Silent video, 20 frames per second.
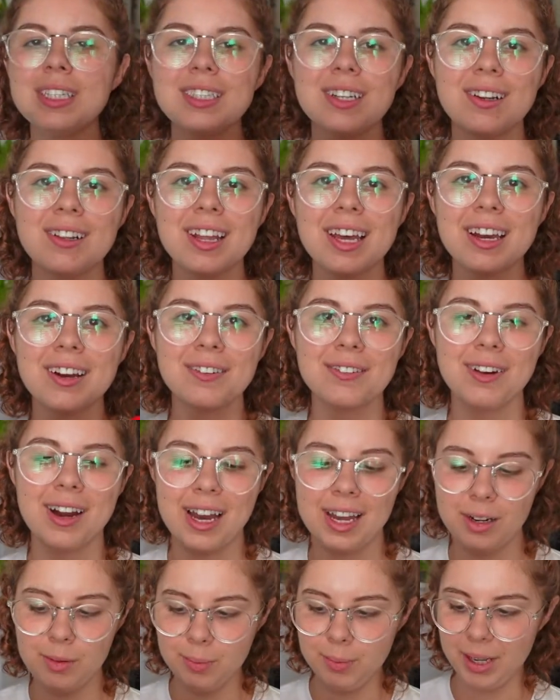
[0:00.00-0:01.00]
don't like
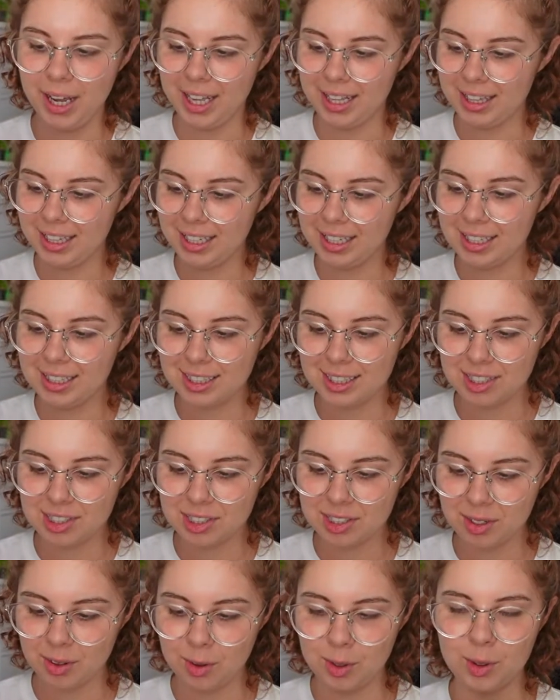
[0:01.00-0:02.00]
red, but I think he's
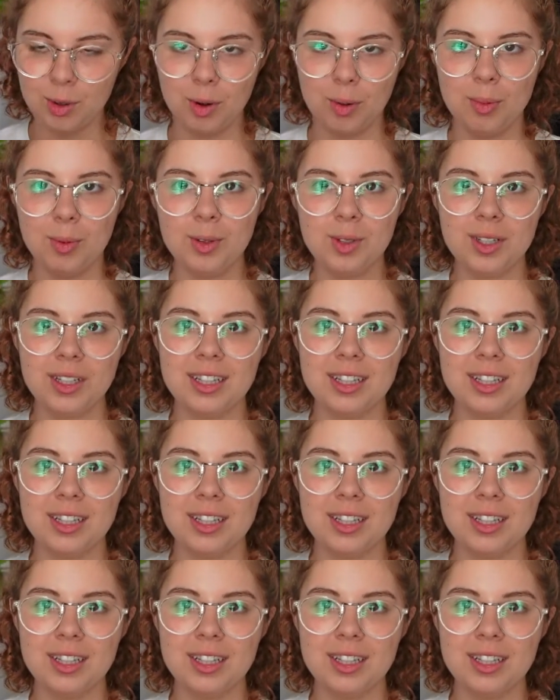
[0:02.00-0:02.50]
just so adorable,